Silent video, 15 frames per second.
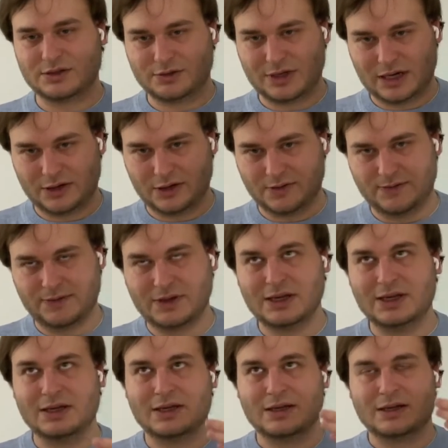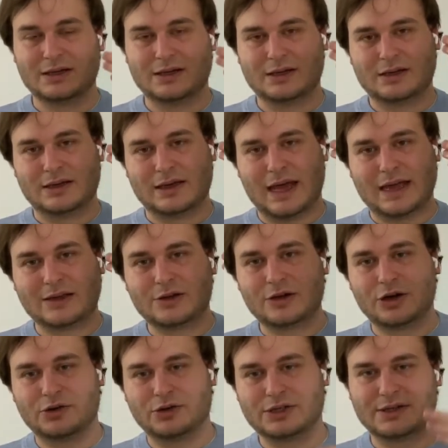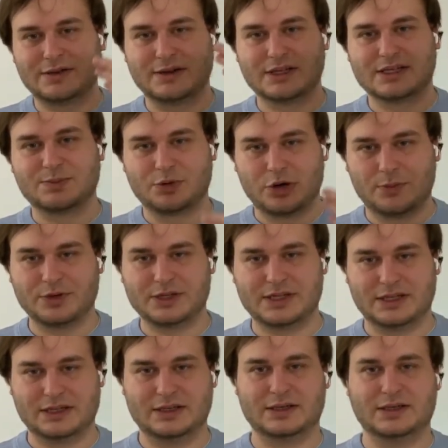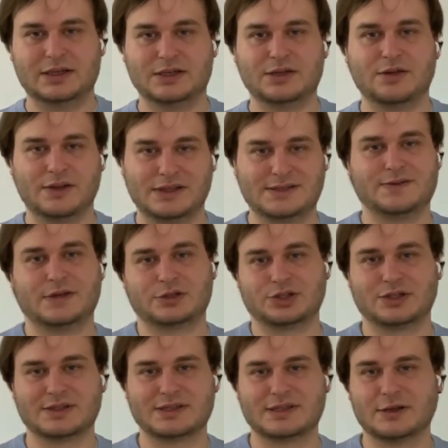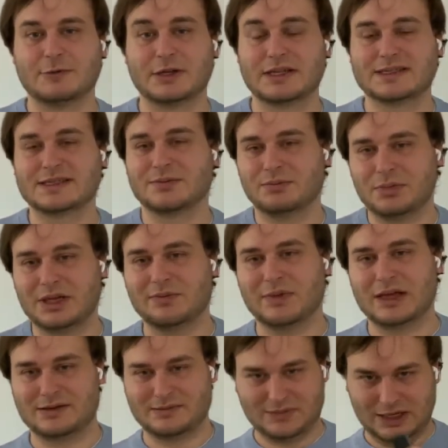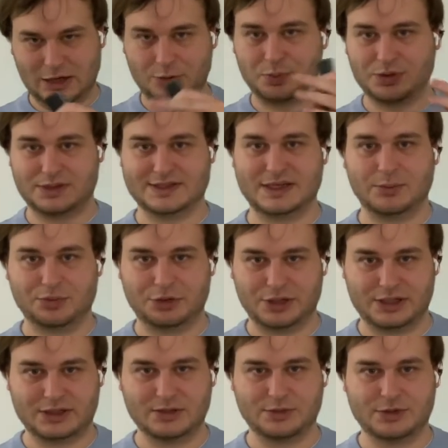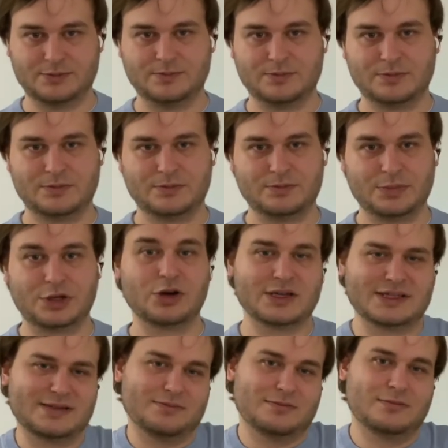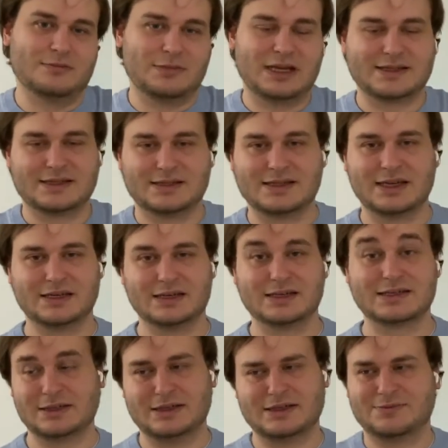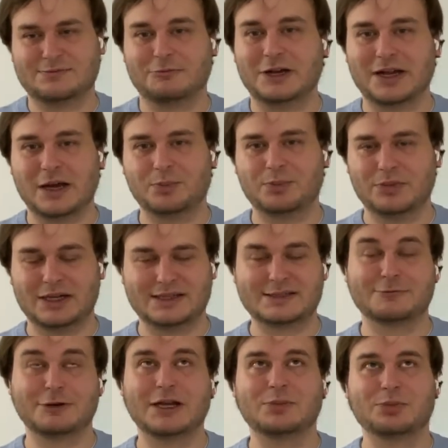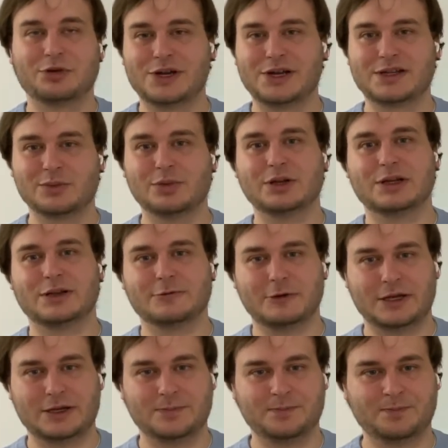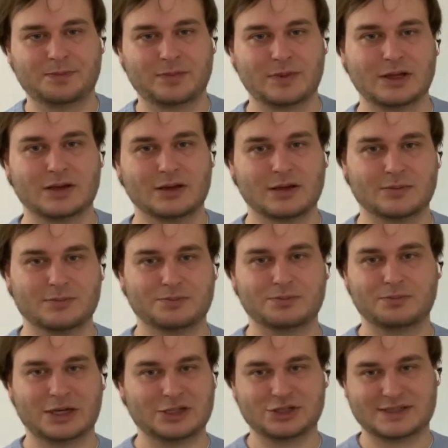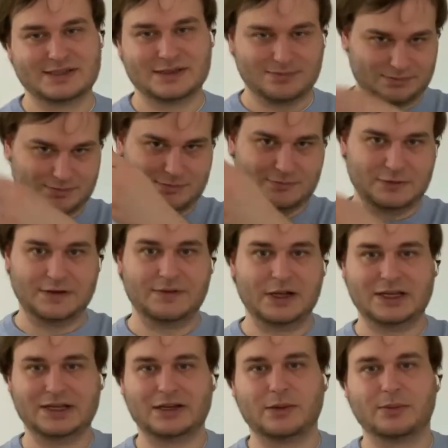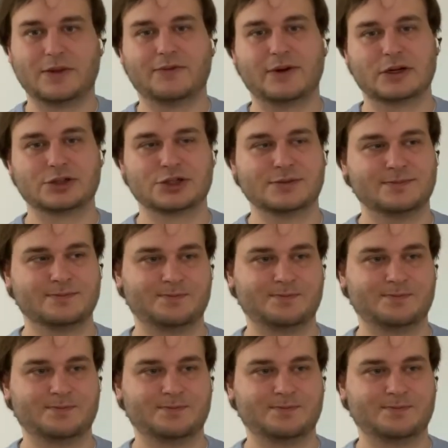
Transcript: kind of encode this property into these functions. So what does it mean that the output is unpredictable? Because, as I said, it's really predictable in a way by just evaluating the function.